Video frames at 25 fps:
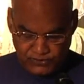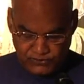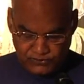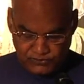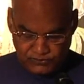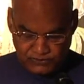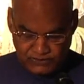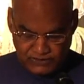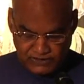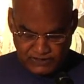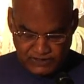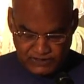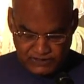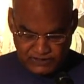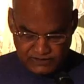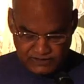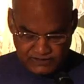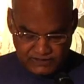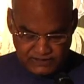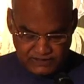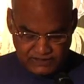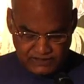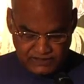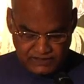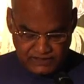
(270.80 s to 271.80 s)
into the
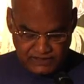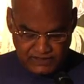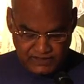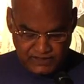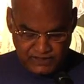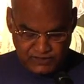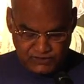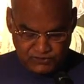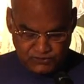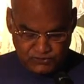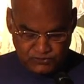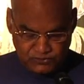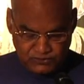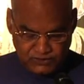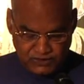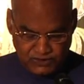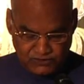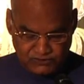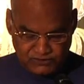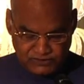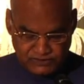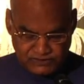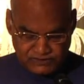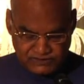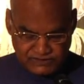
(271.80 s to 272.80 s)
country in
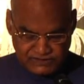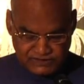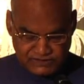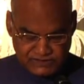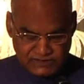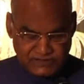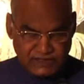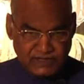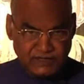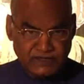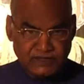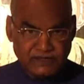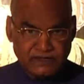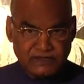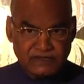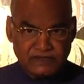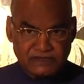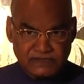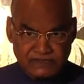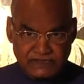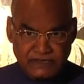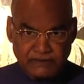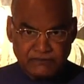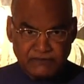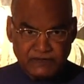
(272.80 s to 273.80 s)

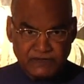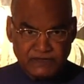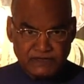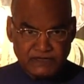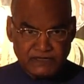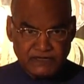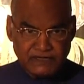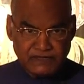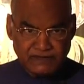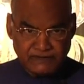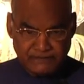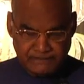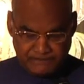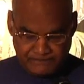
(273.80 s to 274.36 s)
2016-17.